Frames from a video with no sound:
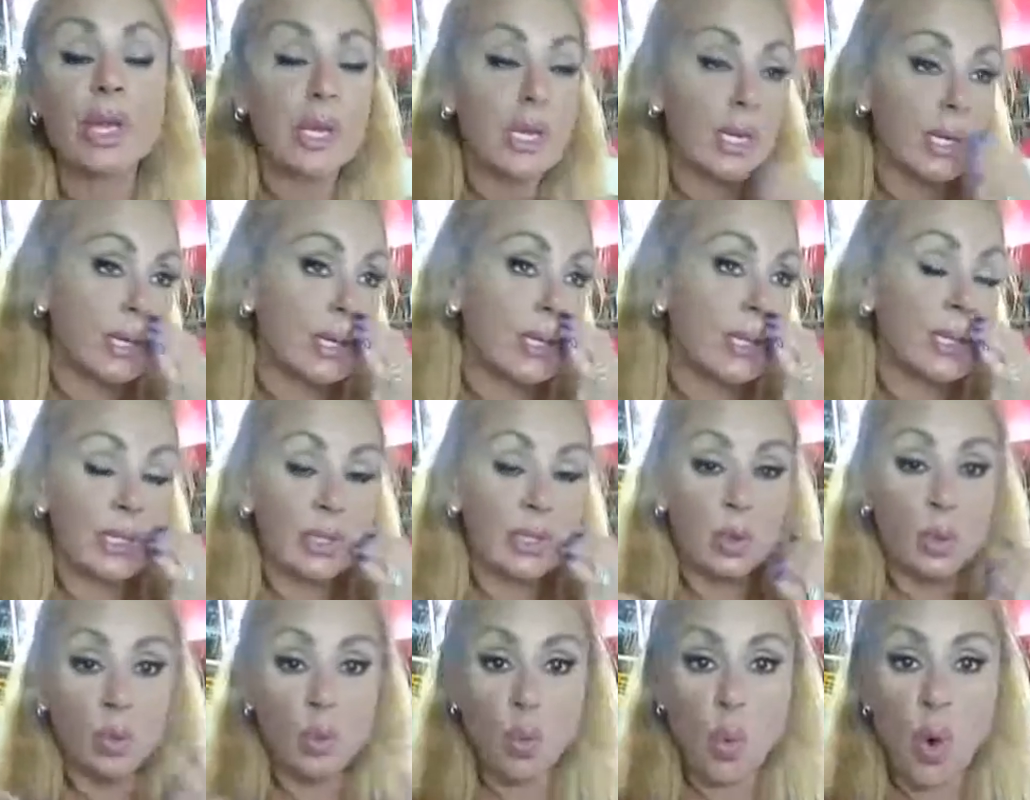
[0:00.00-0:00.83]
He
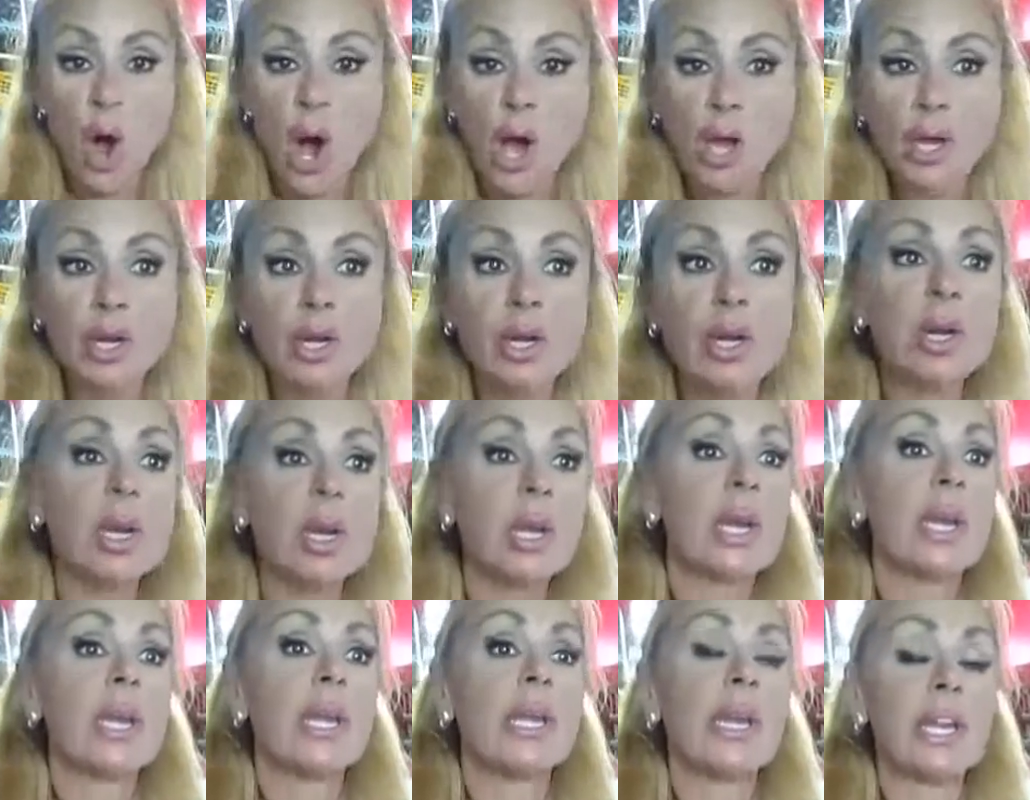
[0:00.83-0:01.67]
needs water.
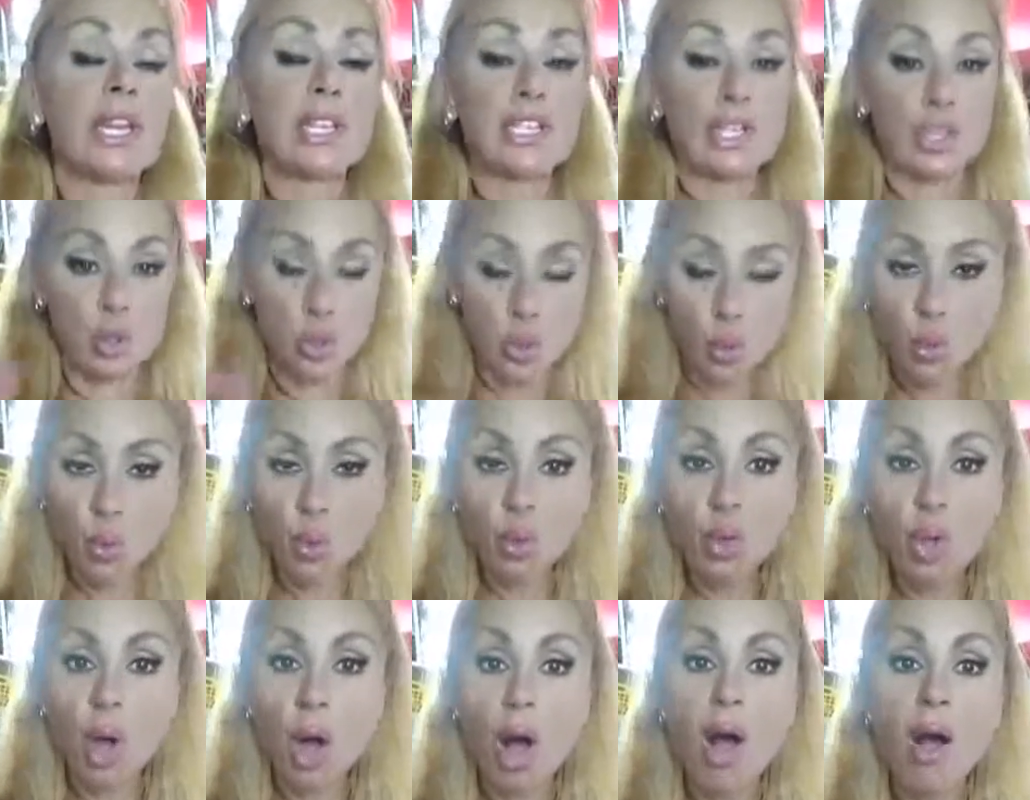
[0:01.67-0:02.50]
He needs to
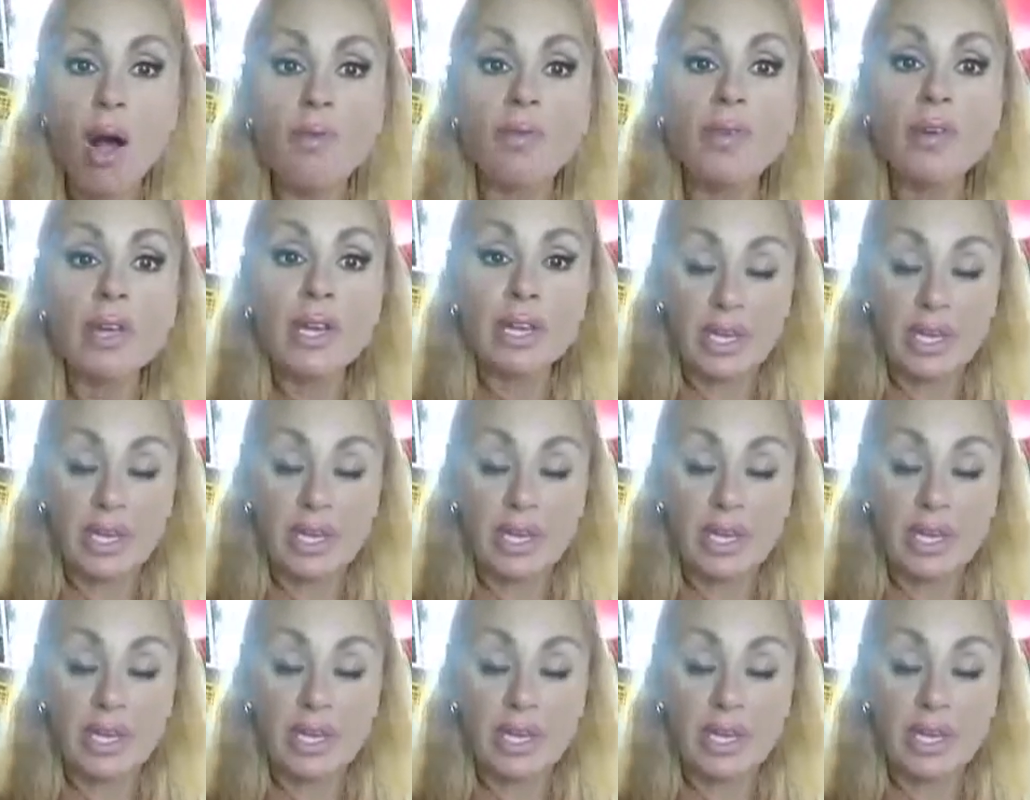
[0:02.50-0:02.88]
cool off.